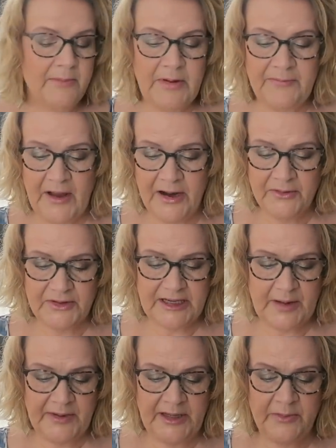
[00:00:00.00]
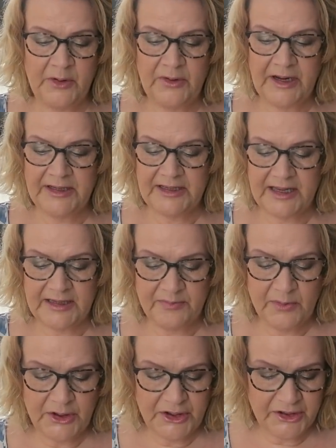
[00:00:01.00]
My final step in the mornings is
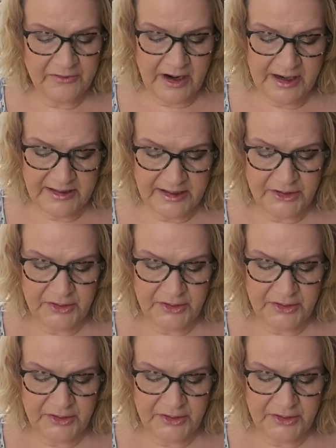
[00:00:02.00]
moisturiser